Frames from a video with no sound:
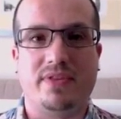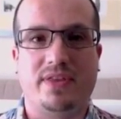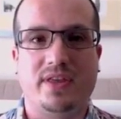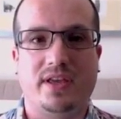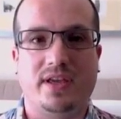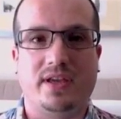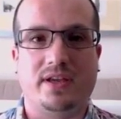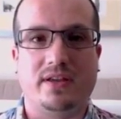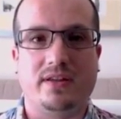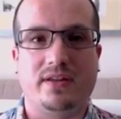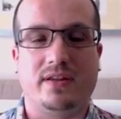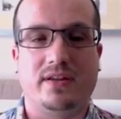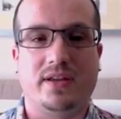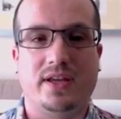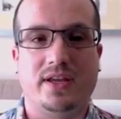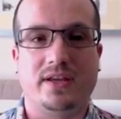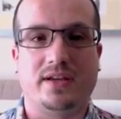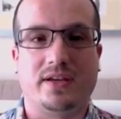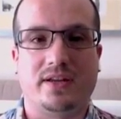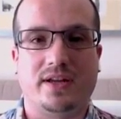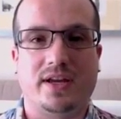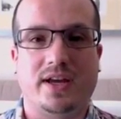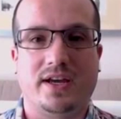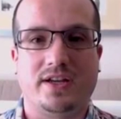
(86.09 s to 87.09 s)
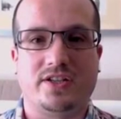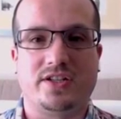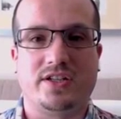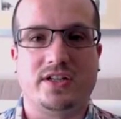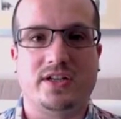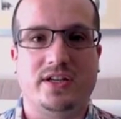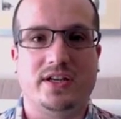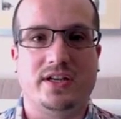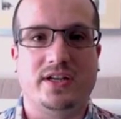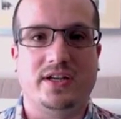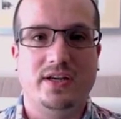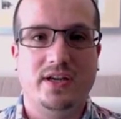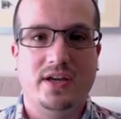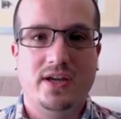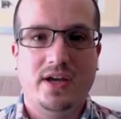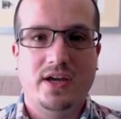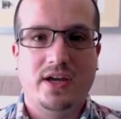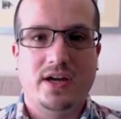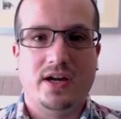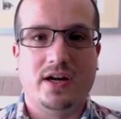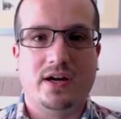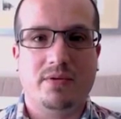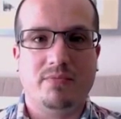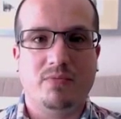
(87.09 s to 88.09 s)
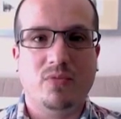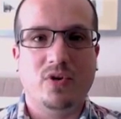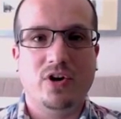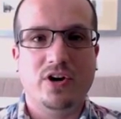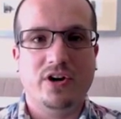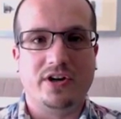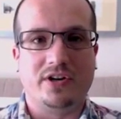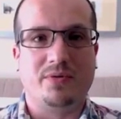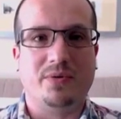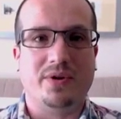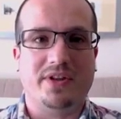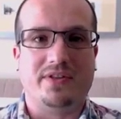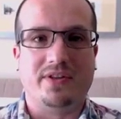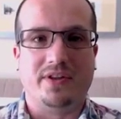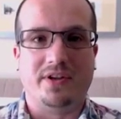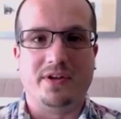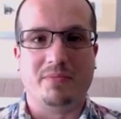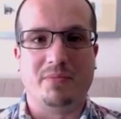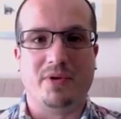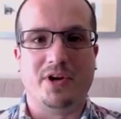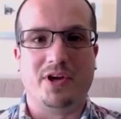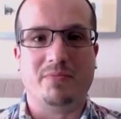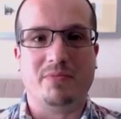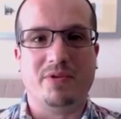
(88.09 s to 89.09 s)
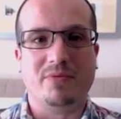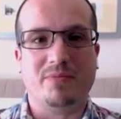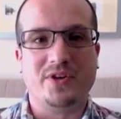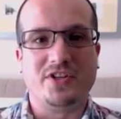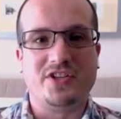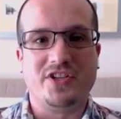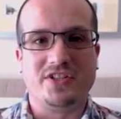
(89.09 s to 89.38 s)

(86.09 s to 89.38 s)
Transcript: thing that they can actually work with at the moment,